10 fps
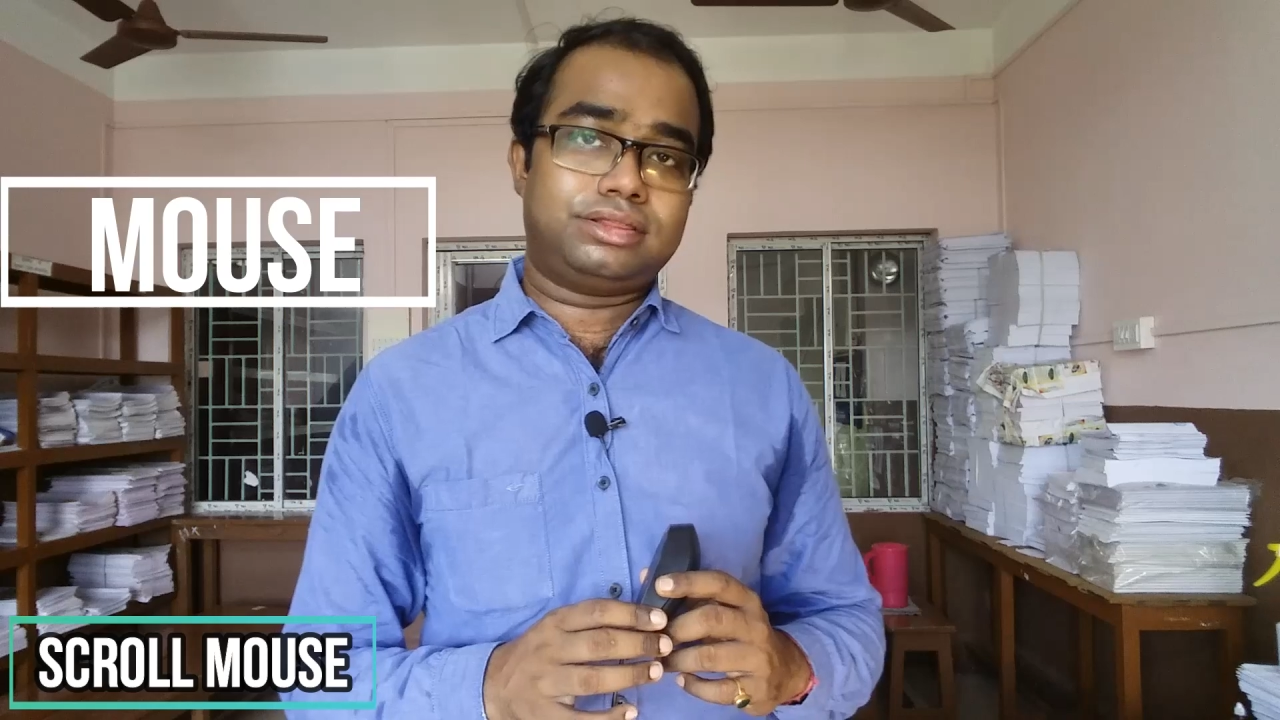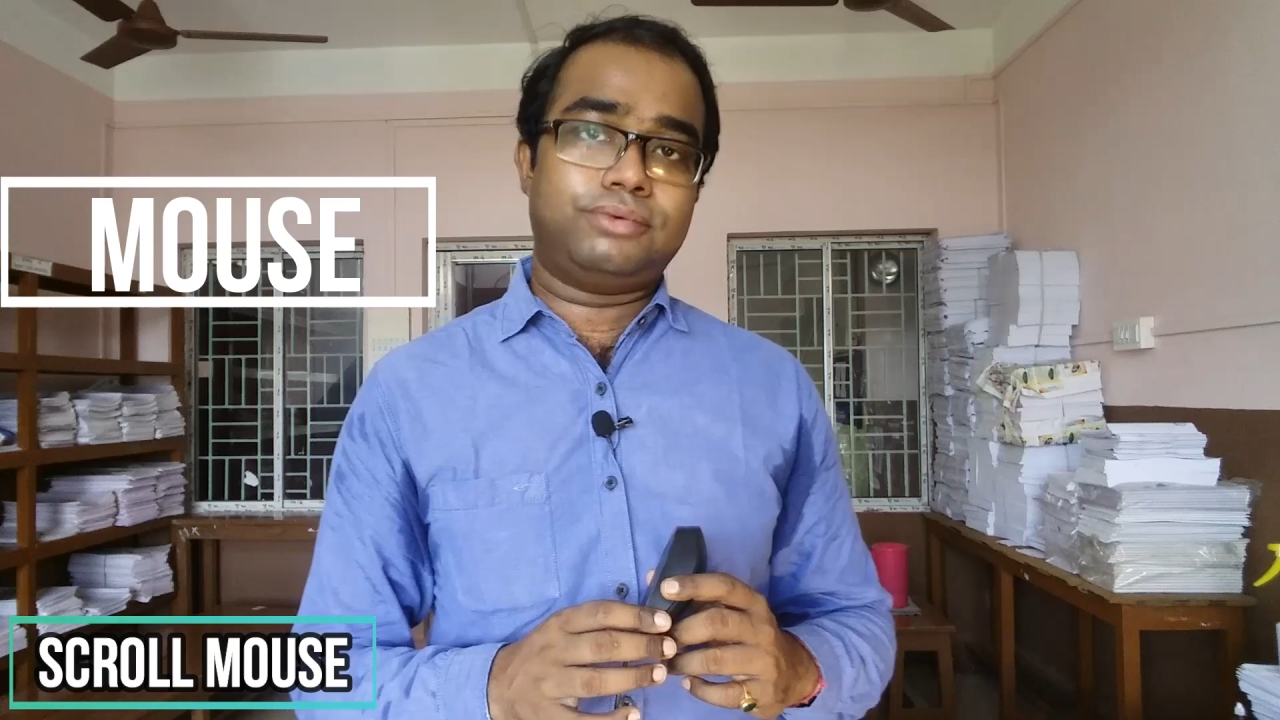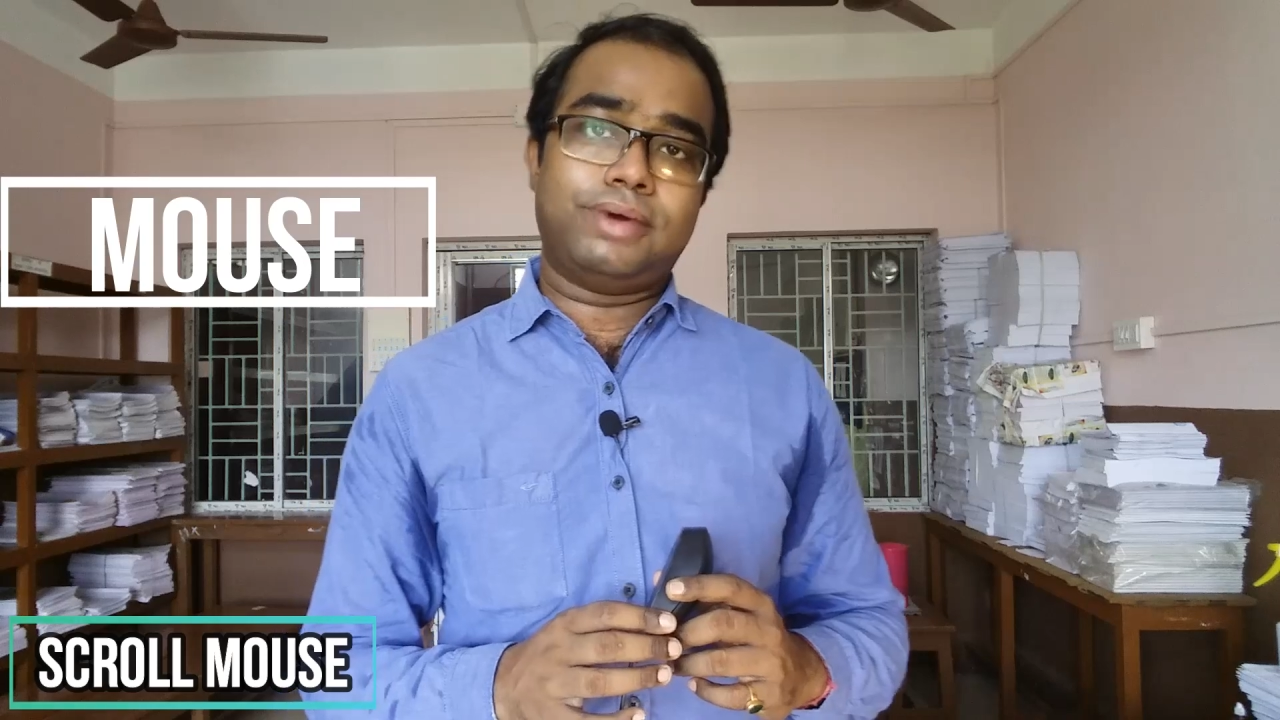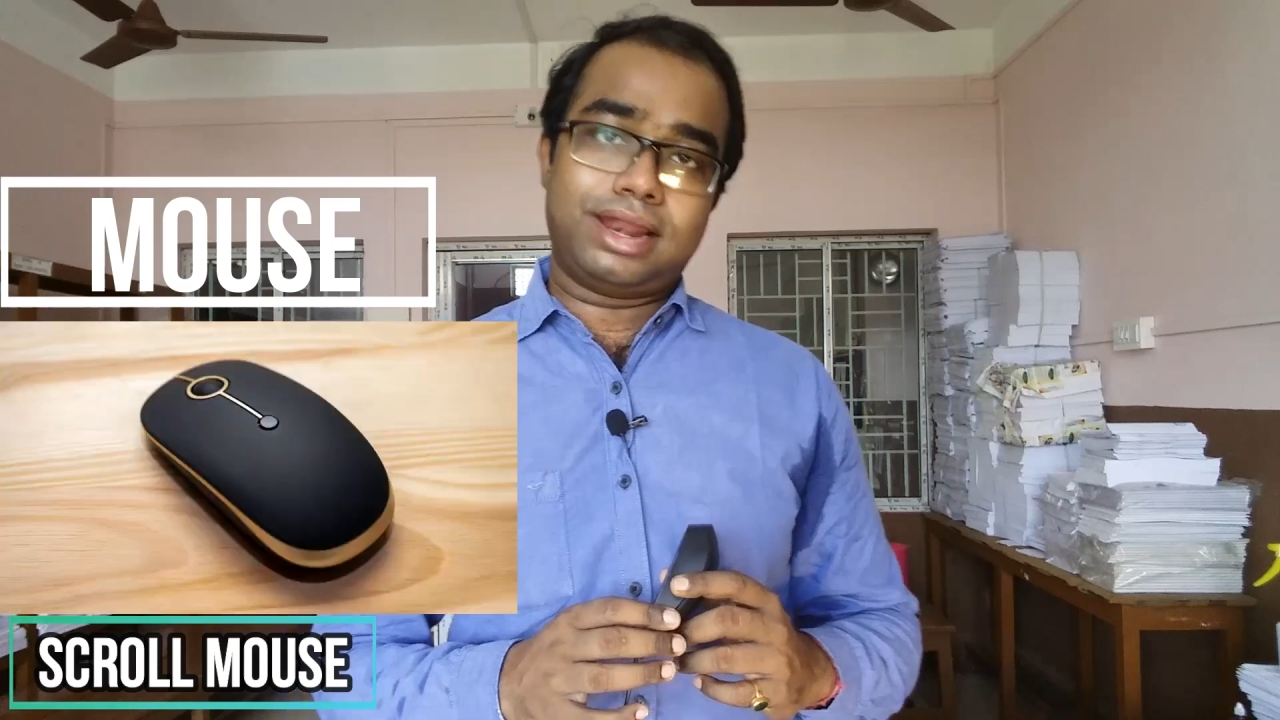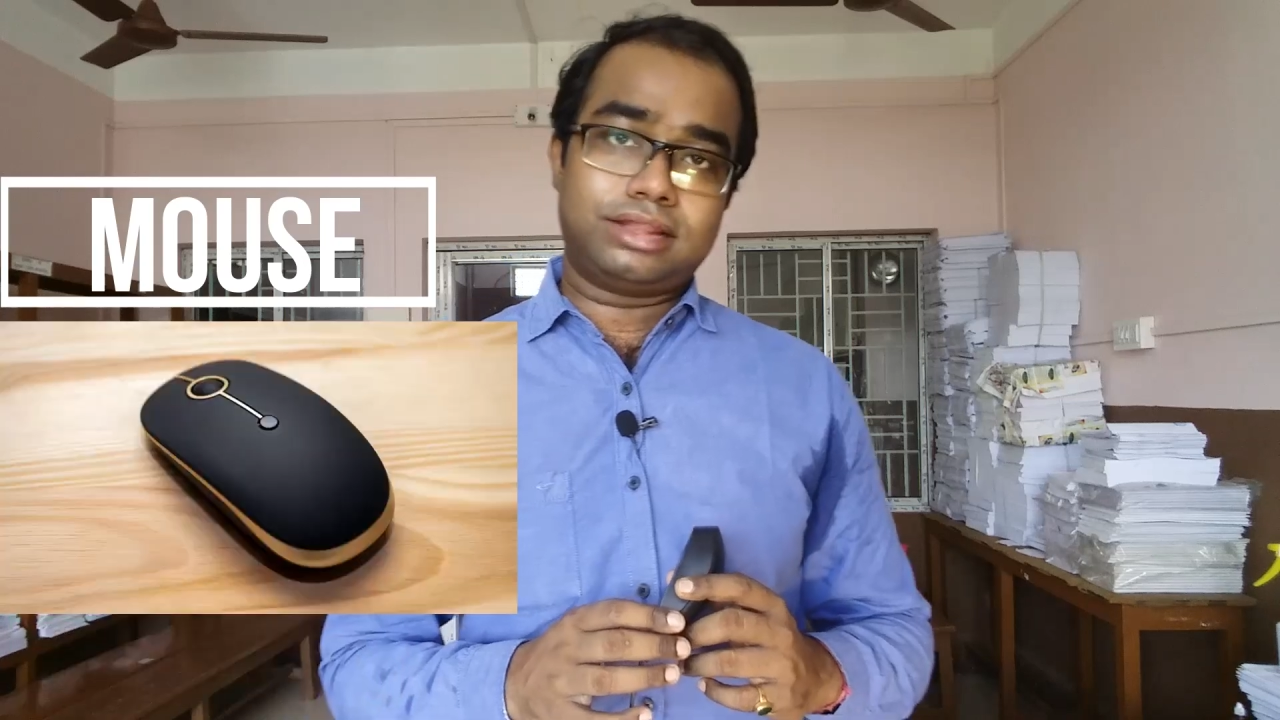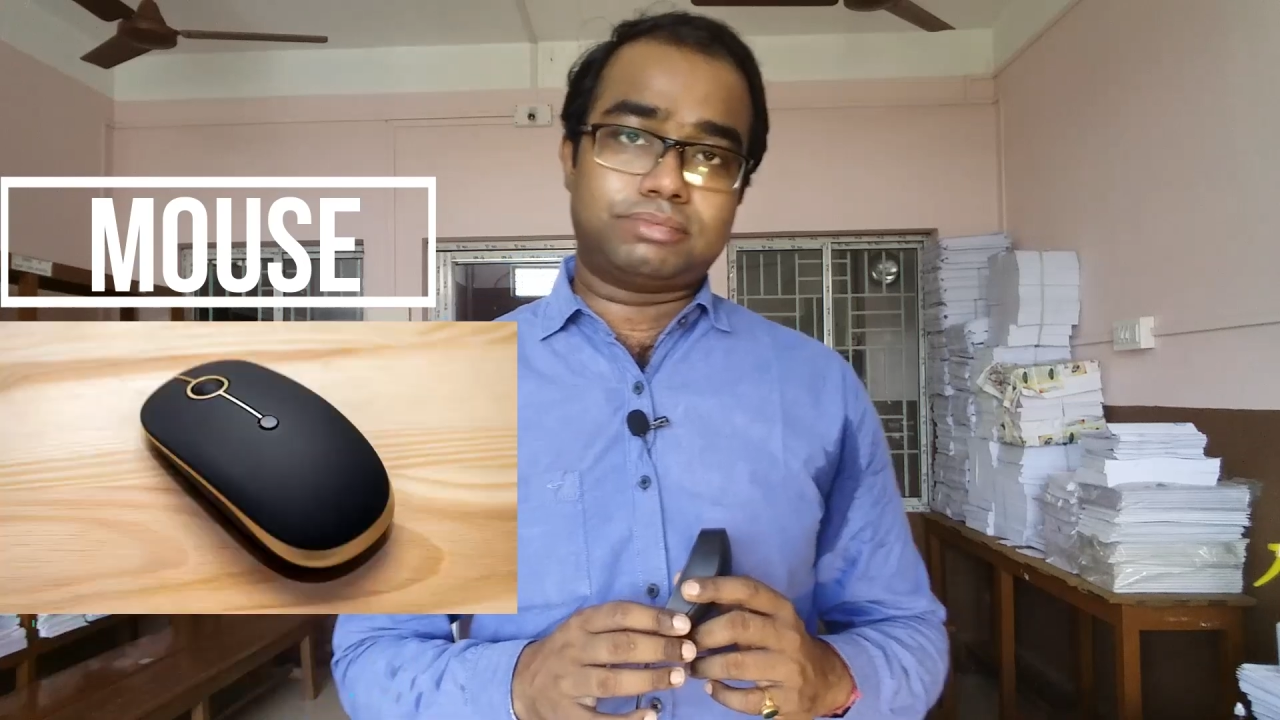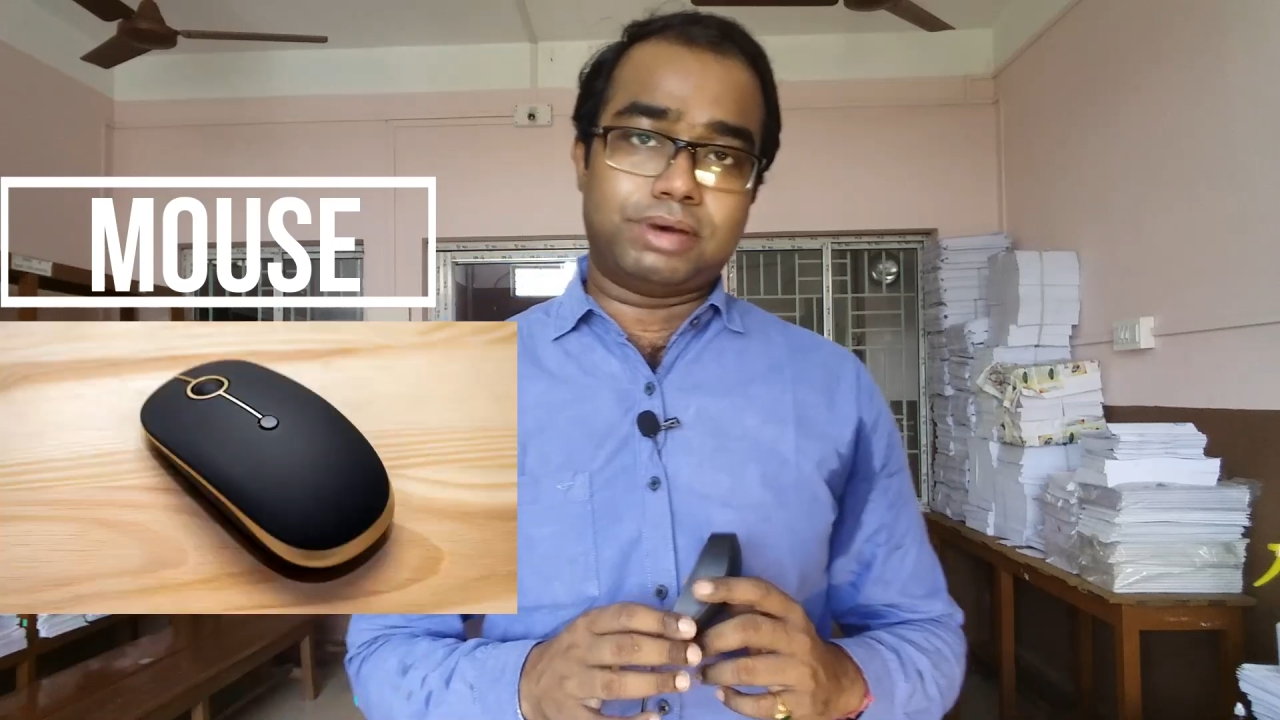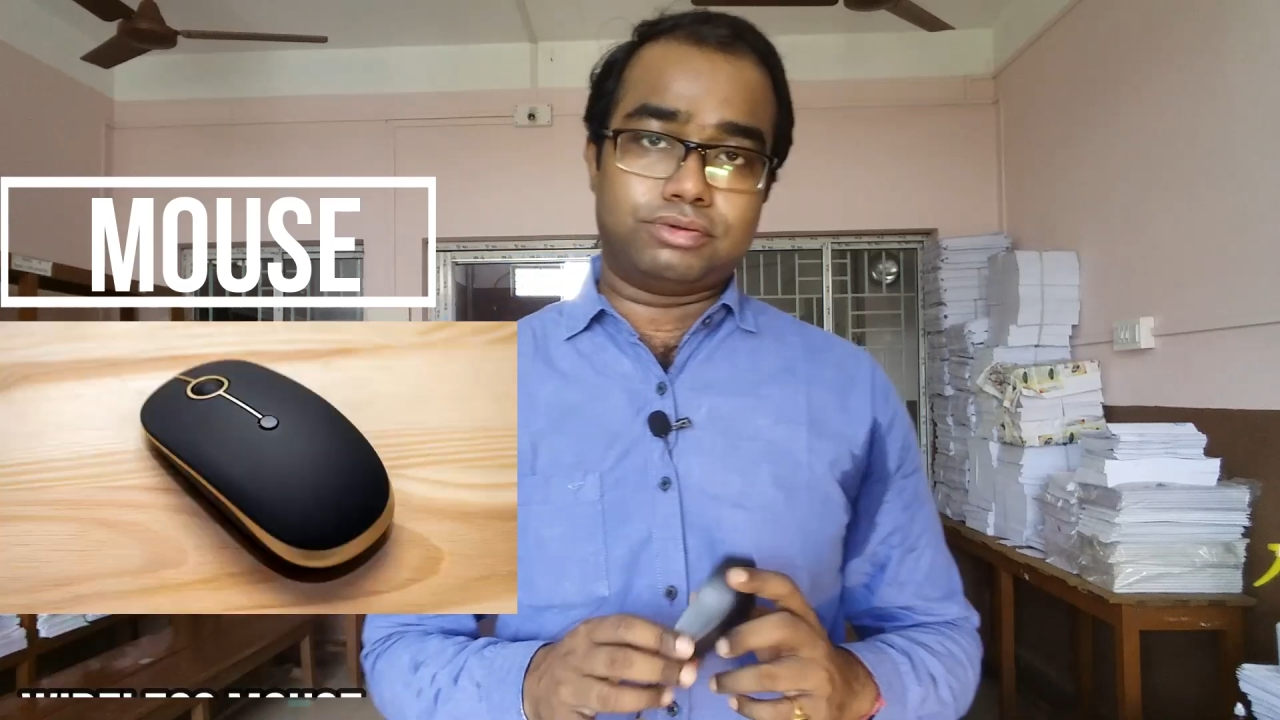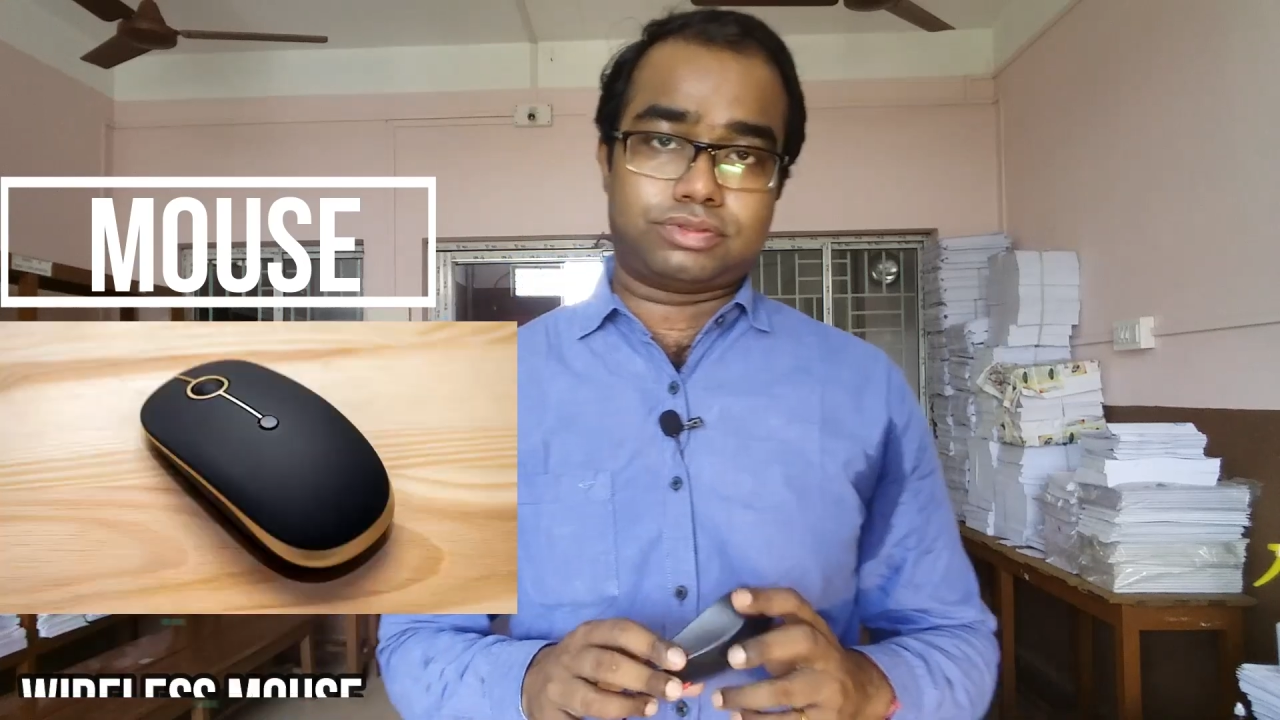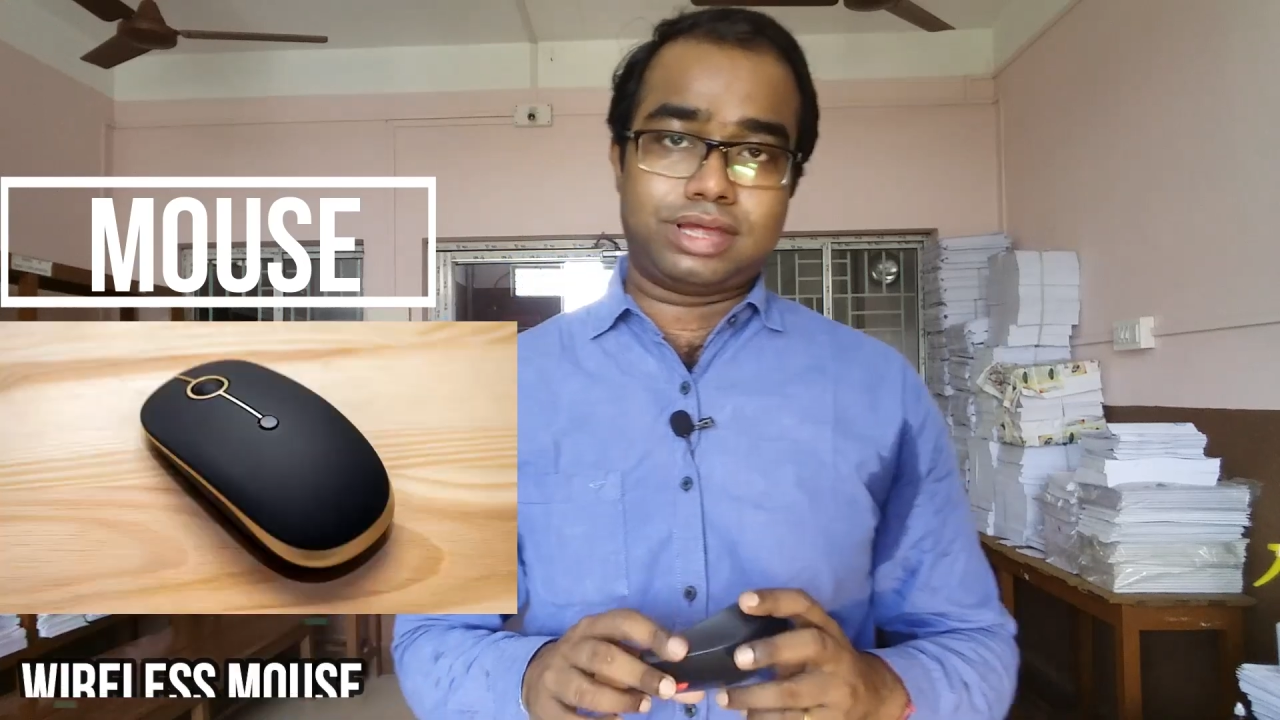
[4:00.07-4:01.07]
the wireless mouse,